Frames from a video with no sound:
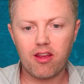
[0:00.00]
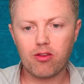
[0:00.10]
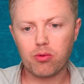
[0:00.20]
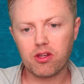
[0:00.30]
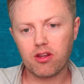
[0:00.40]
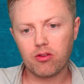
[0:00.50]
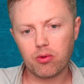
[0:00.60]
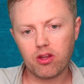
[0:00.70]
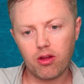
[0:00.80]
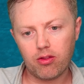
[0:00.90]
as we as we
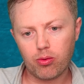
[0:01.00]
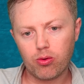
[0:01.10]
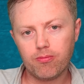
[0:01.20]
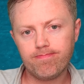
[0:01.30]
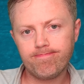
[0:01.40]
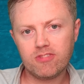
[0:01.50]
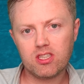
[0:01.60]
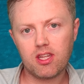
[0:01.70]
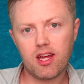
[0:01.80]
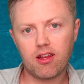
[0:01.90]
go through
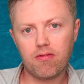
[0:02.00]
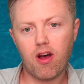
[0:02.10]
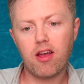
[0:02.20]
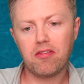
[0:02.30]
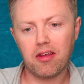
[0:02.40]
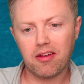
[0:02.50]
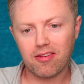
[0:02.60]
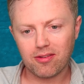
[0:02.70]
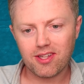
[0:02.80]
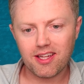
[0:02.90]
the next five years
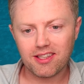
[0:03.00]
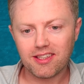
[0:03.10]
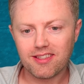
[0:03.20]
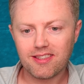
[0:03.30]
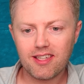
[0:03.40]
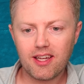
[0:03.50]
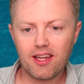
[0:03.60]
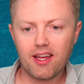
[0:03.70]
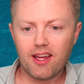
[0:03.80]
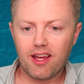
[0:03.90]
or ten years,
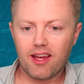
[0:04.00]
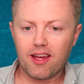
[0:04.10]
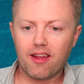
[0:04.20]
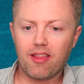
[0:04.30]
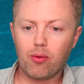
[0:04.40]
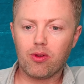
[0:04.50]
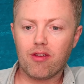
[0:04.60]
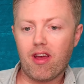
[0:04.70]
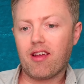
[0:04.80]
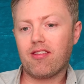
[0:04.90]
uh, they will have
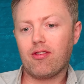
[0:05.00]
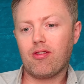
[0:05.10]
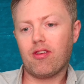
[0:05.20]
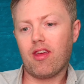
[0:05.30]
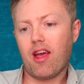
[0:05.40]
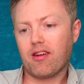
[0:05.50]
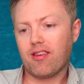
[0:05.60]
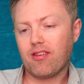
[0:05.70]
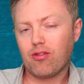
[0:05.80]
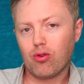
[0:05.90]
access,
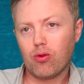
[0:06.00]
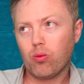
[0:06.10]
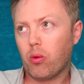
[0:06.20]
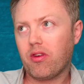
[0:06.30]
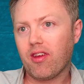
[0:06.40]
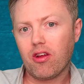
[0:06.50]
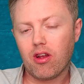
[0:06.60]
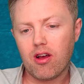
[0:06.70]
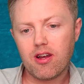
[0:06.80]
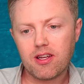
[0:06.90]
access to what we say
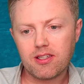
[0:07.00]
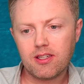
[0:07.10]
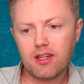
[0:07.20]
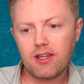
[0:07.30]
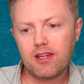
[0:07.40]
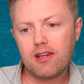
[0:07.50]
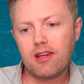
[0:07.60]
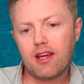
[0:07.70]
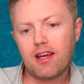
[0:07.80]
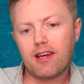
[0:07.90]
online,
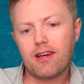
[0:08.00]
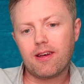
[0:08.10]
uh,